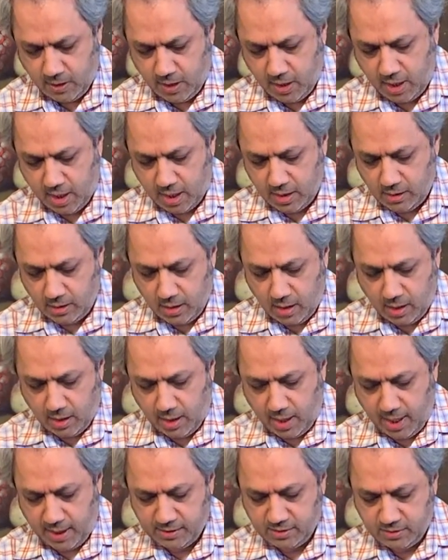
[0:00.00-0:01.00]
add a lot of
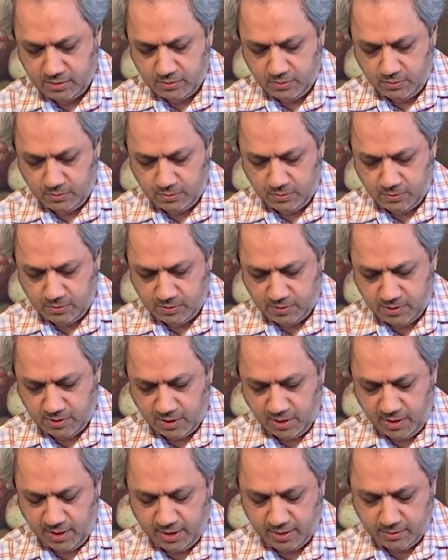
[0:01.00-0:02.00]
ice to it to
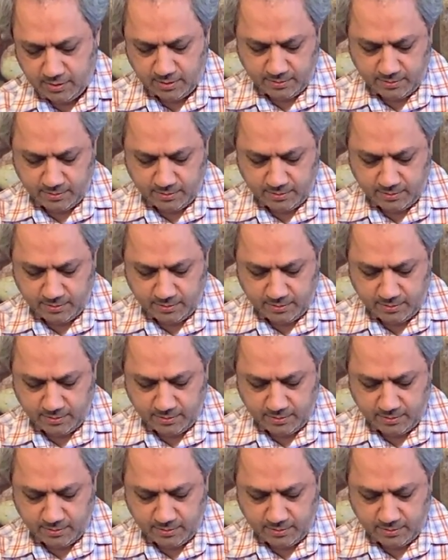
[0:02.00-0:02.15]
stir it.